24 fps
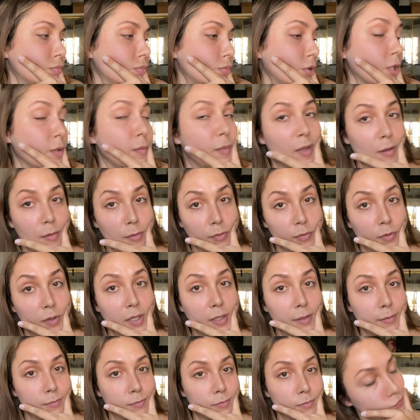could be a
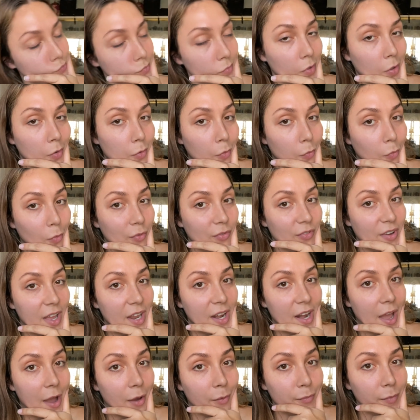3. We'll
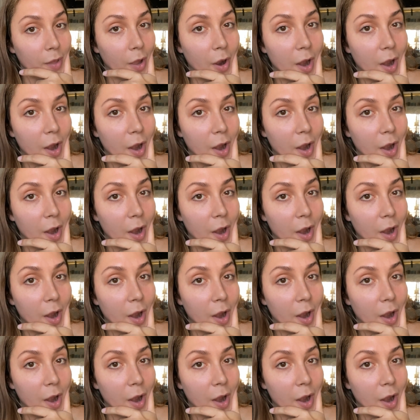find out. All